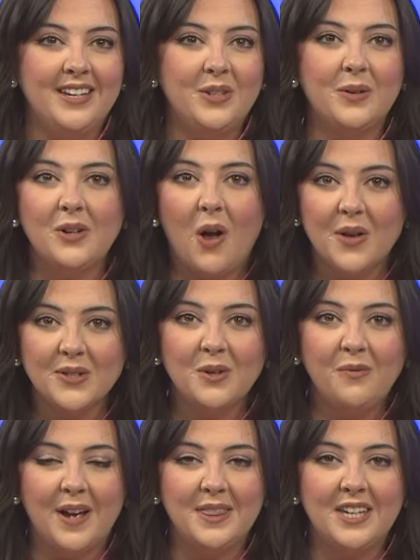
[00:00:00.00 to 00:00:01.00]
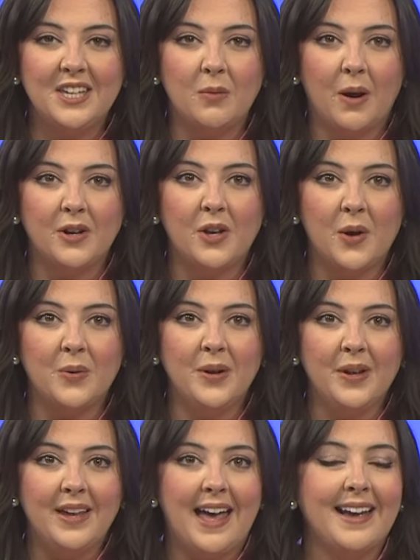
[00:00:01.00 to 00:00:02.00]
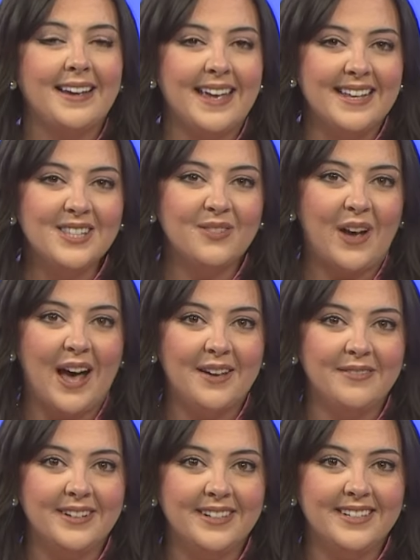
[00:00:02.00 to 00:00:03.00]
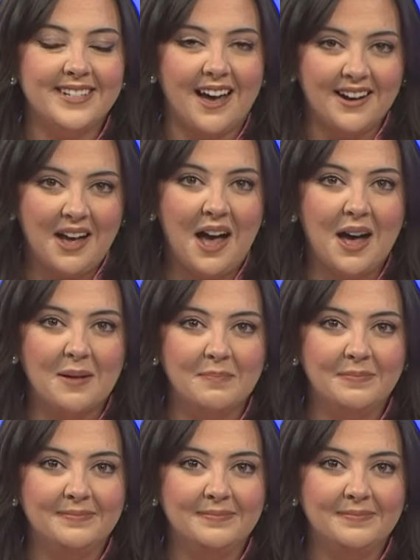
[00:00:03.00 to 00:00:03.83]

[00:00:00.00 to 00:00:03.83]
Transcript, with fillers: You can also find the QR code at kens5.com.